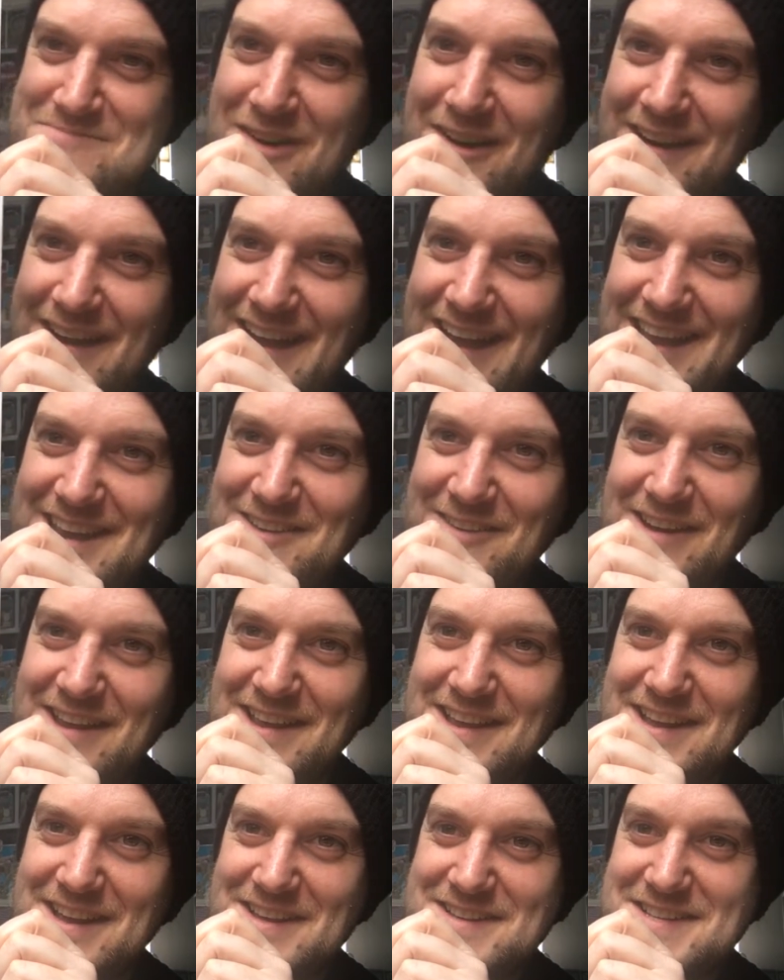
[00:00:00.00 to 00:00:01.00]
But anyway,
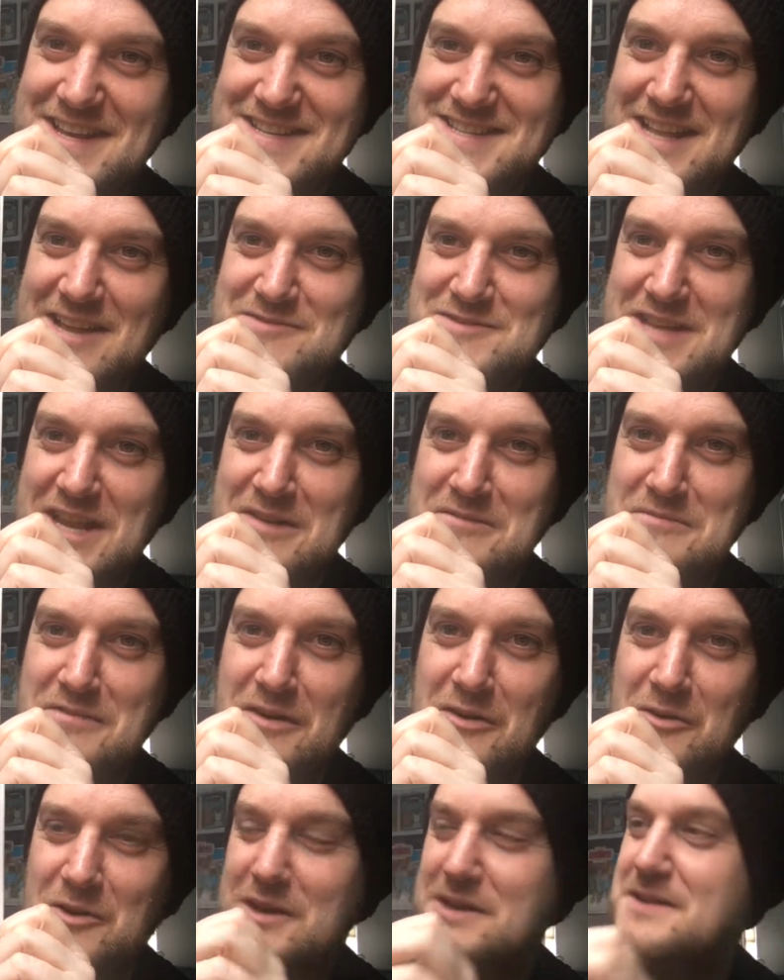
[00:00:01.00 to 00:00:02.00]
so that's Lieutenant
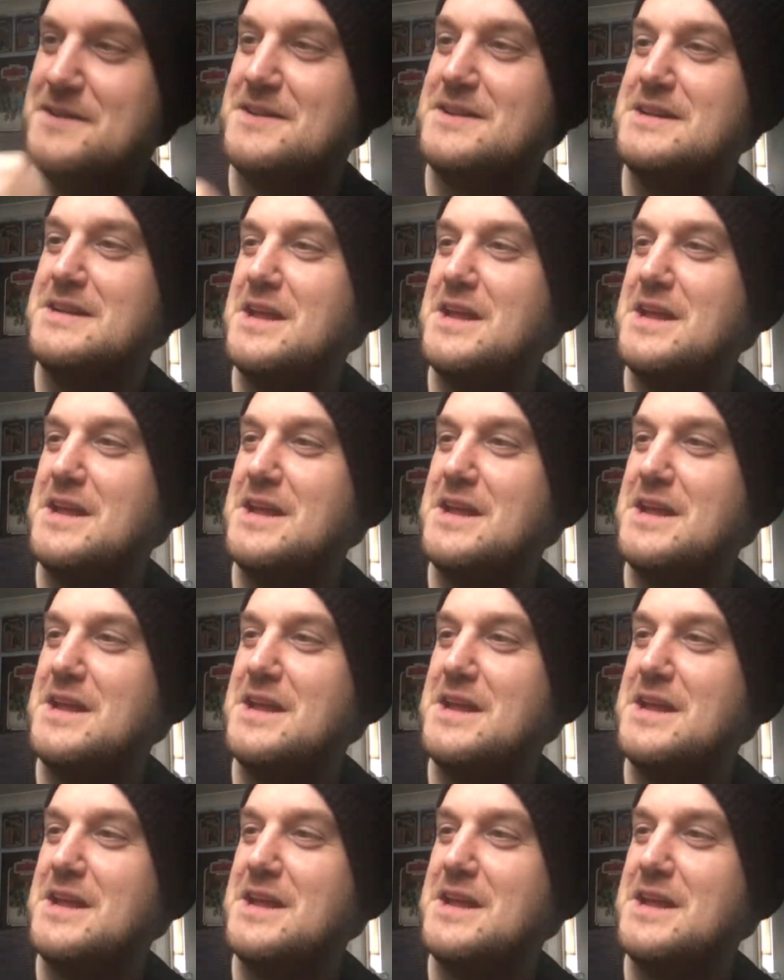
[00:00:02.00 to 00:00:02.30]
Falcon.